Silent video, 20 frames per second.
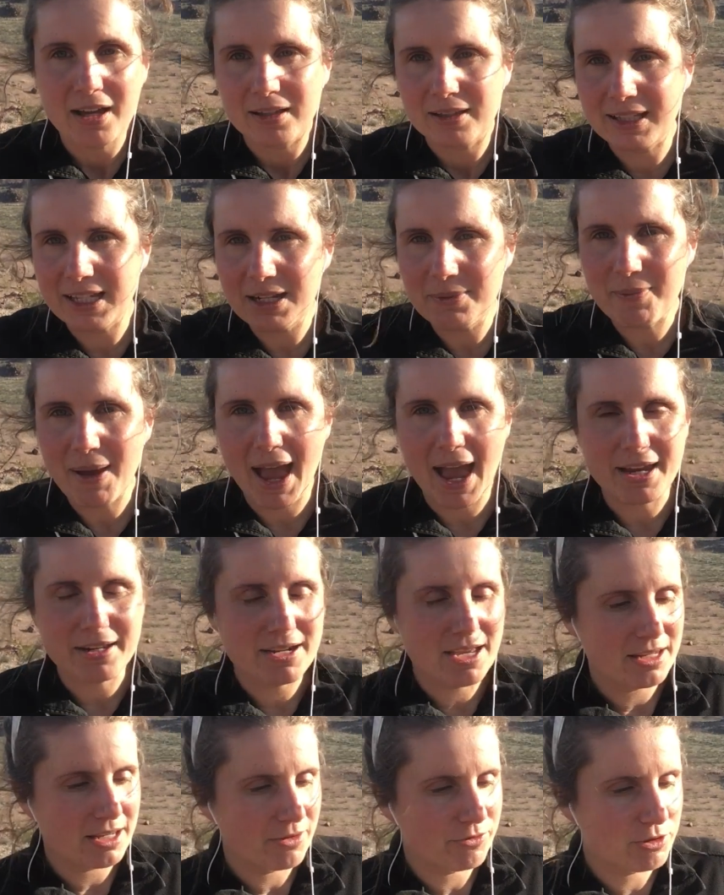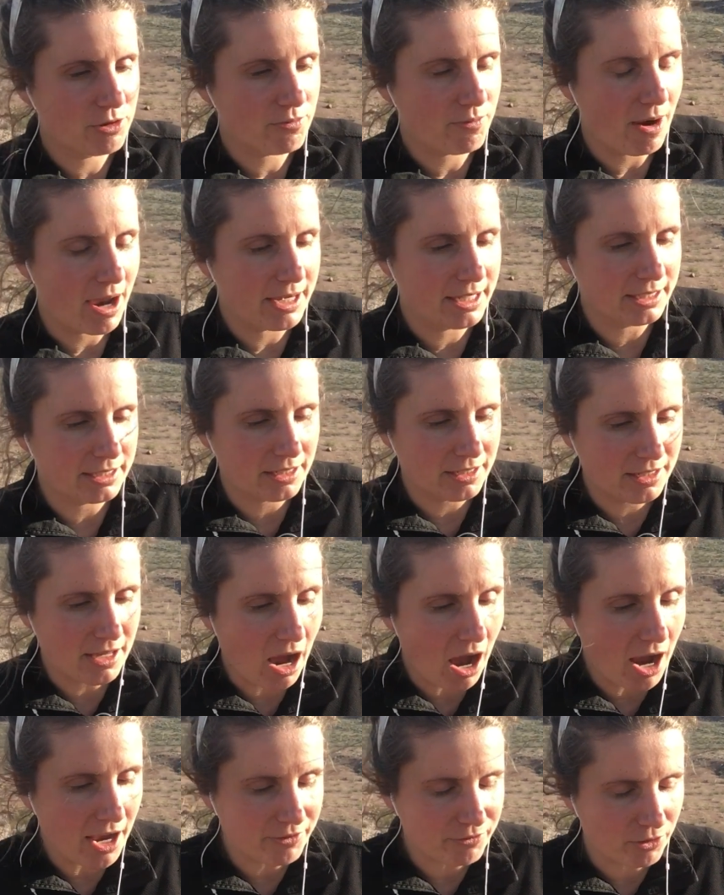Lead magnet, if you're writing a
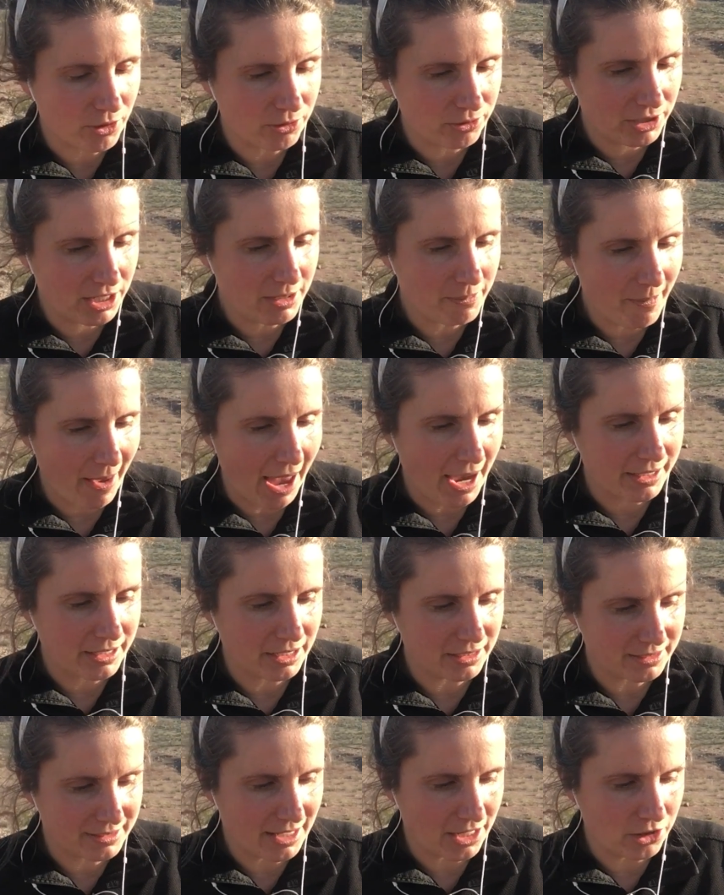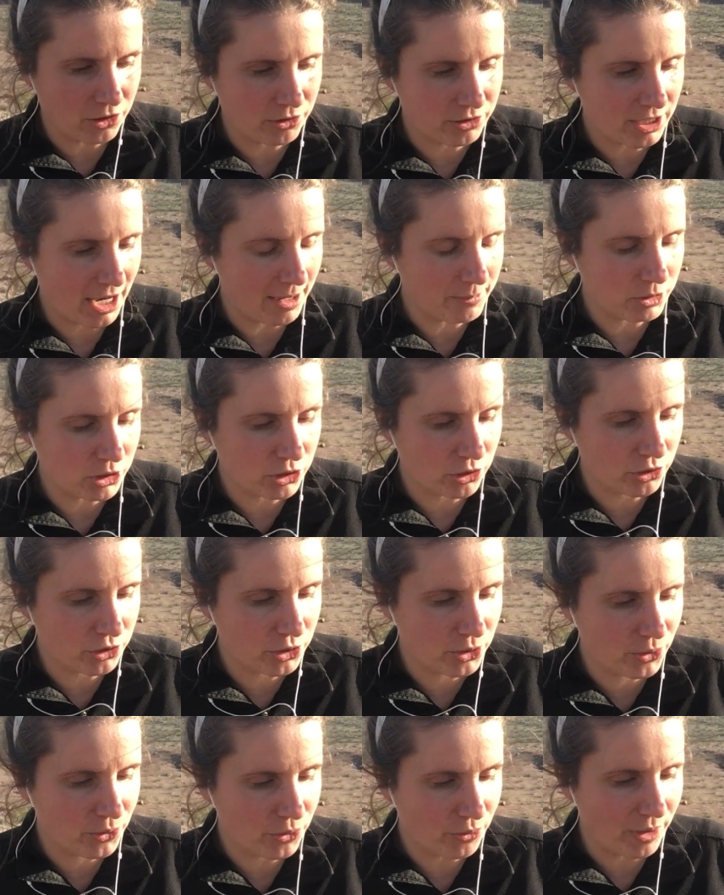guide for a lead magnet, set your timer to
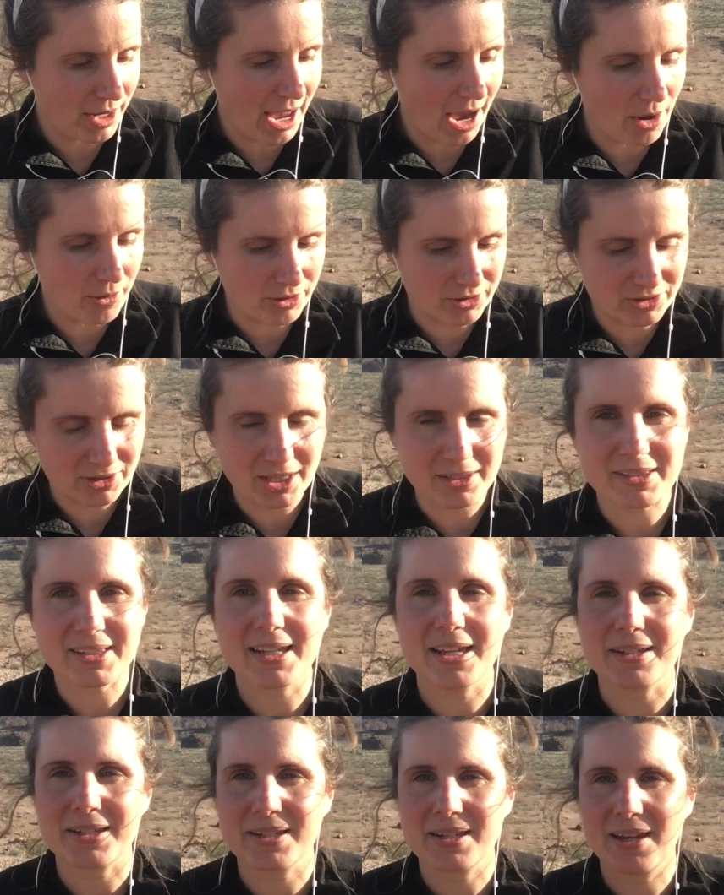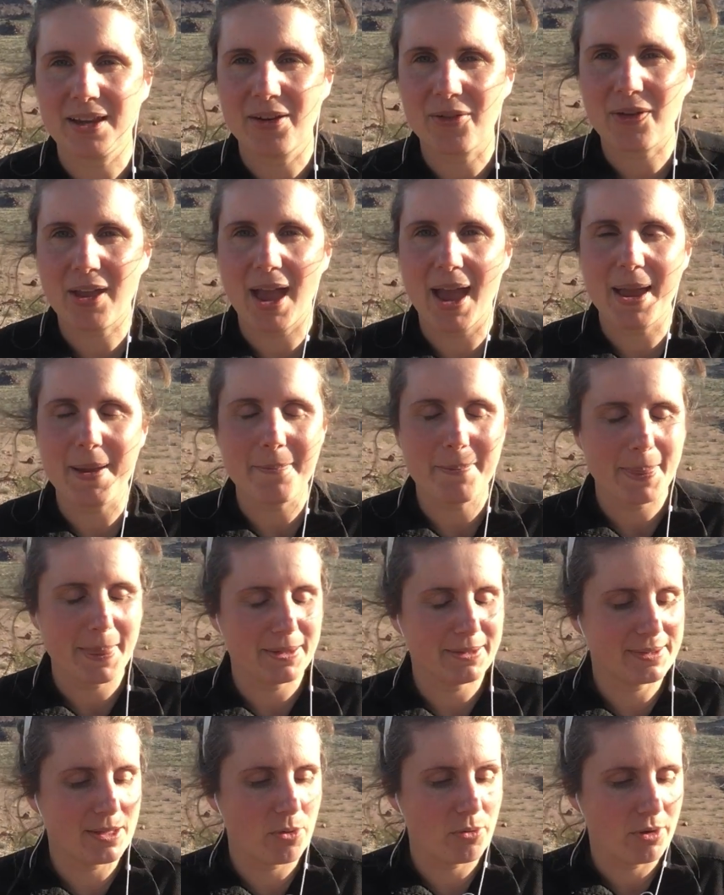2-3 hours. That's it. Okay.
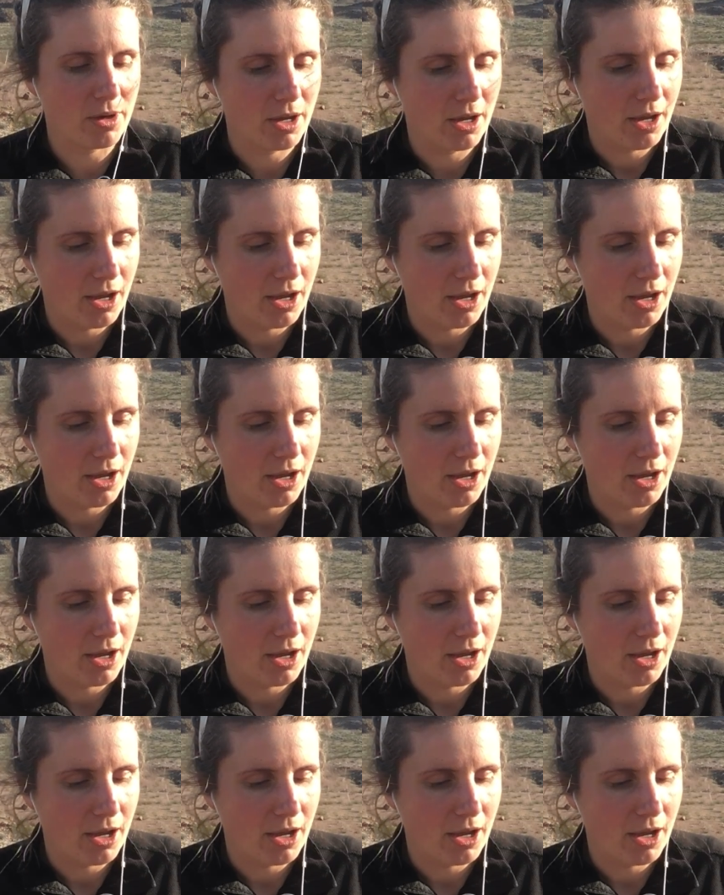So,